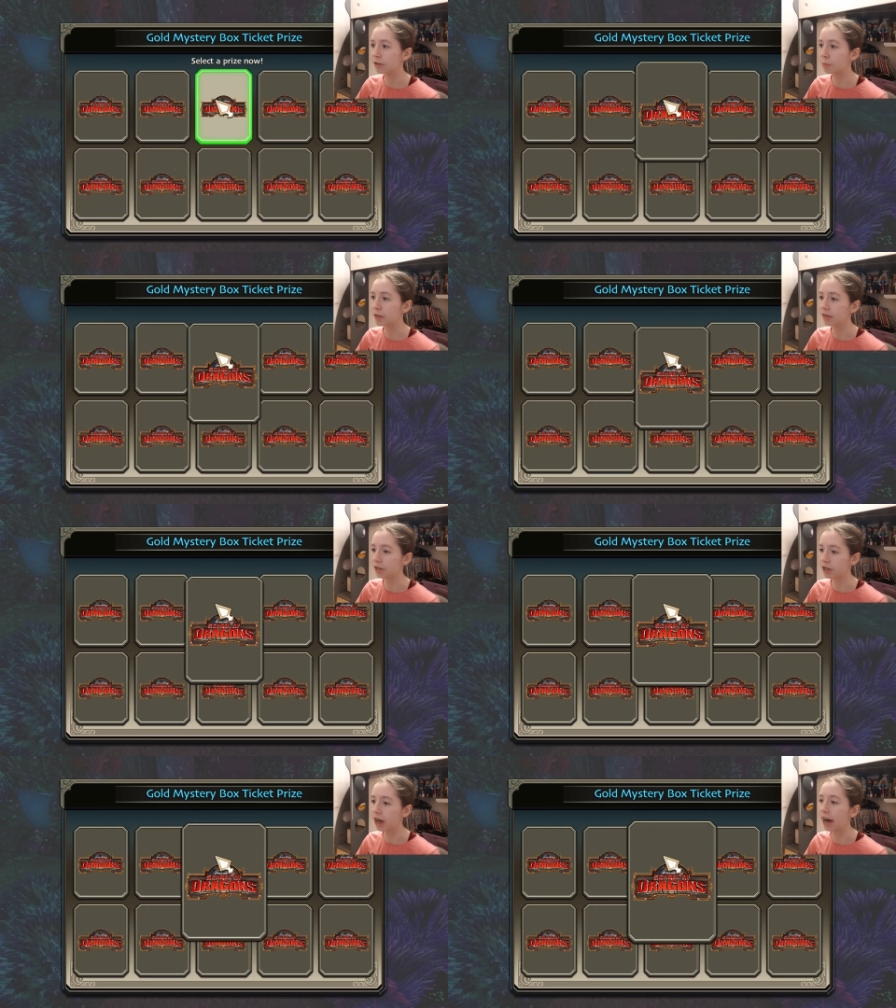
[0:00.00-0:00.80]
to be
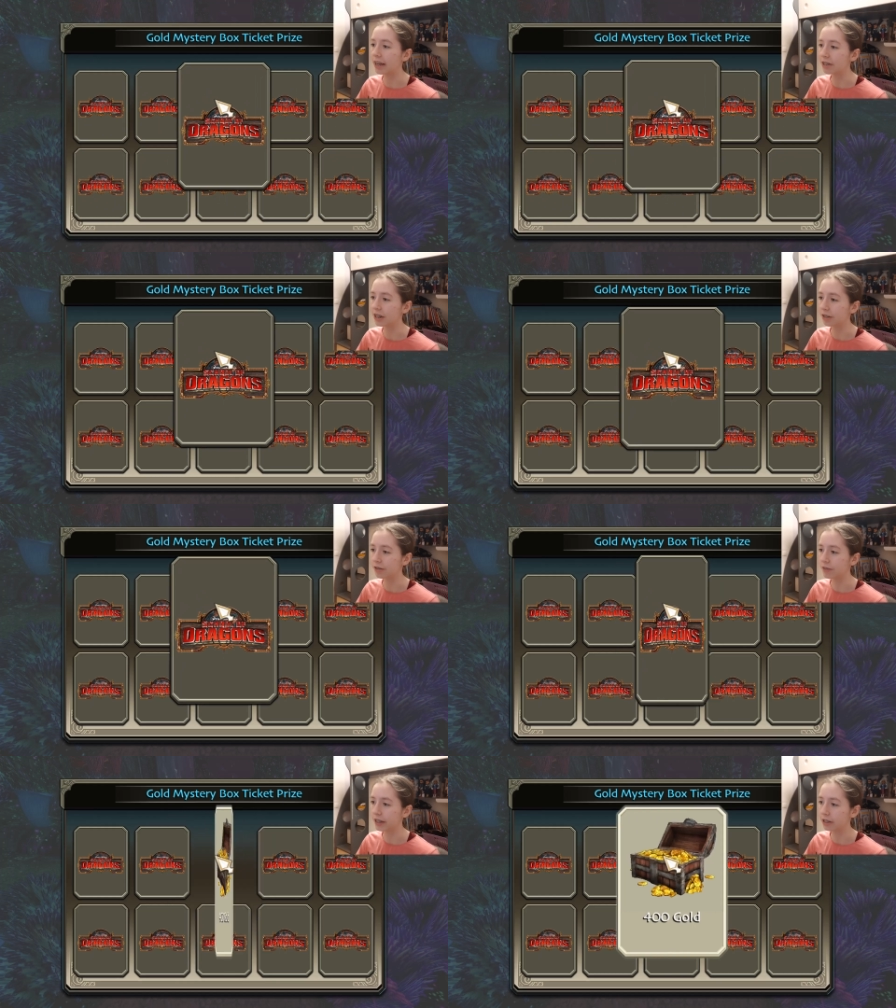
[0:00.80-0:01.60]
such a high chance
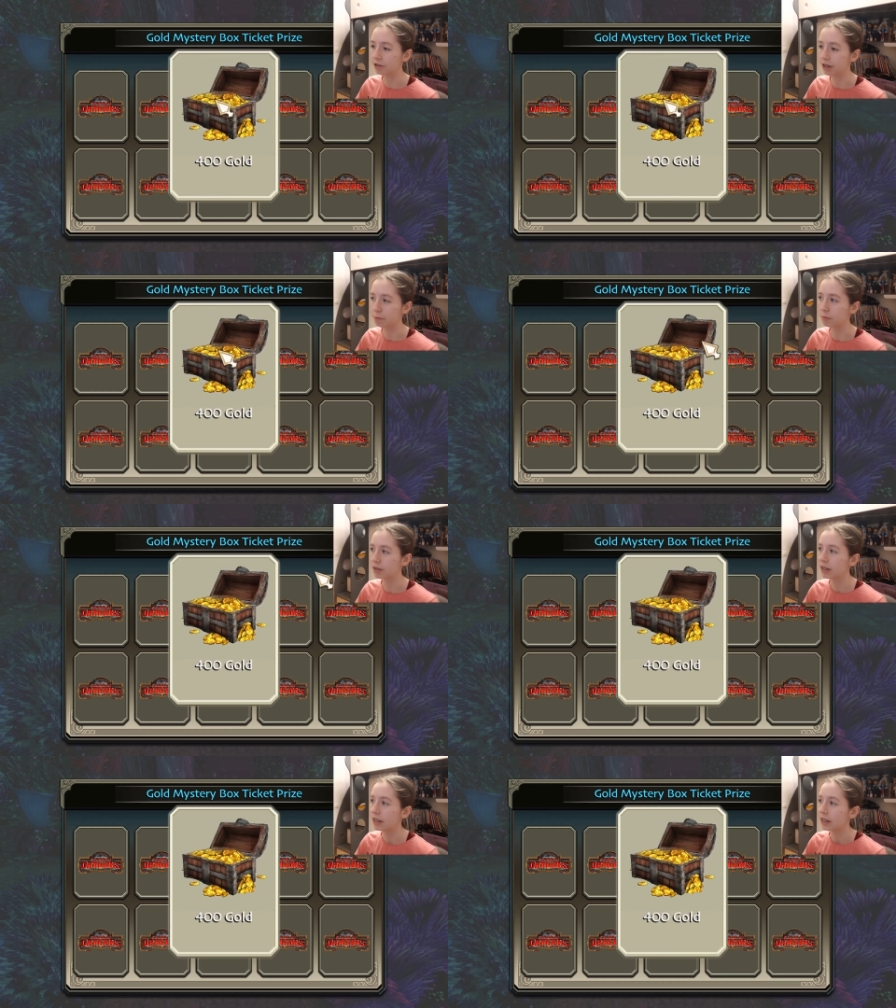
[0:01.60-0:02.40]
of getting
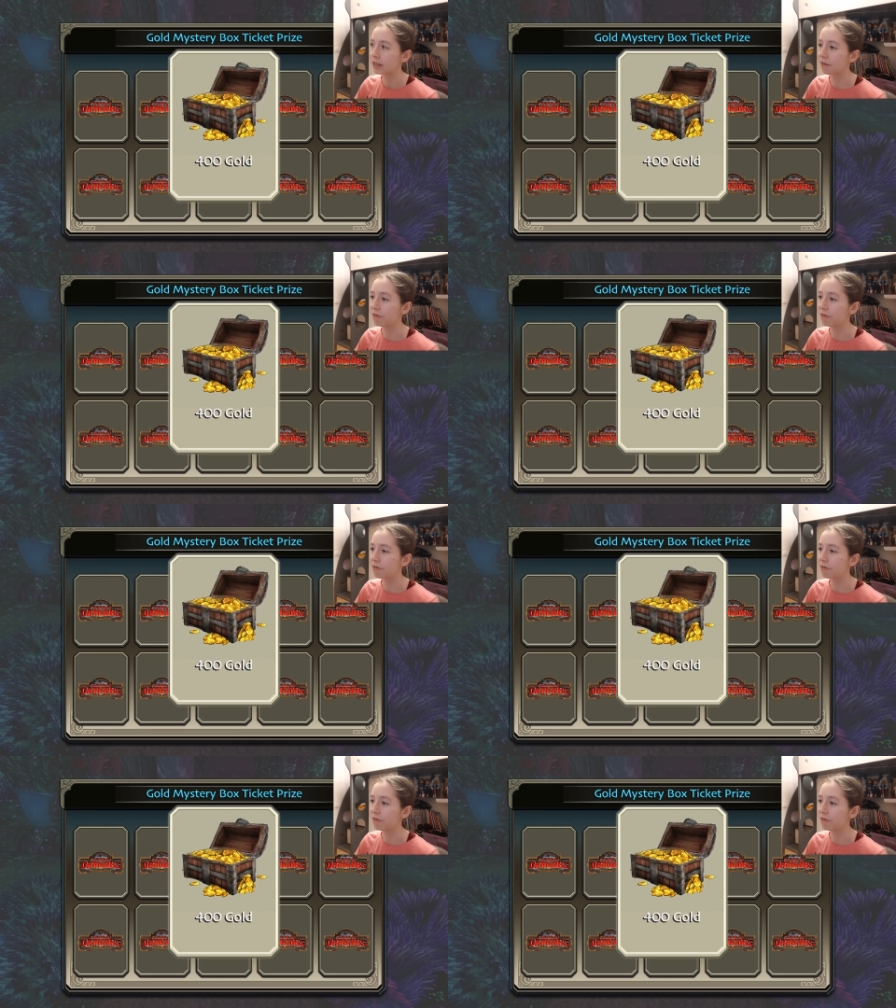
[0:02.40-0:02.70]
gems. Because